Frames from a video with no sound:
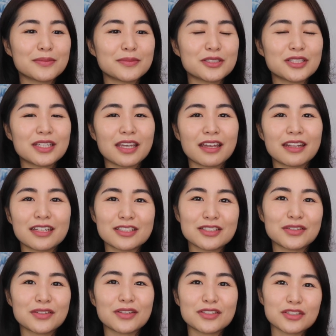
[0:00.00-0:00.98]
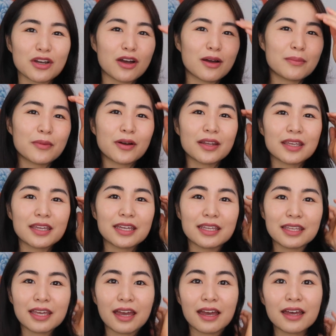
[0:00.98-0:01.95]
to get into the job
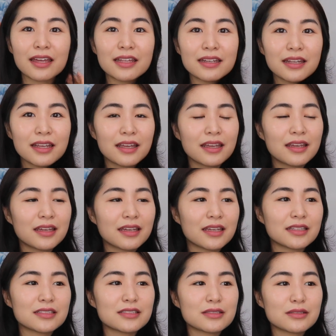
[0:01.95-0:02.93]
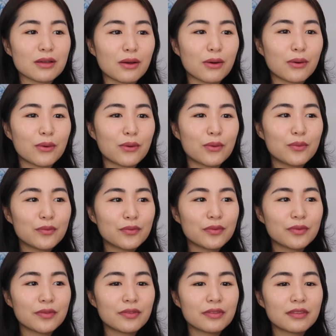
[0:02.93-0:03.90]
market yet, and so
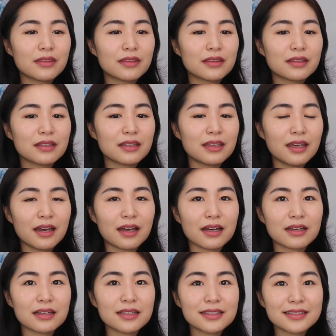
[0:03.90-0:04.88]
yeah.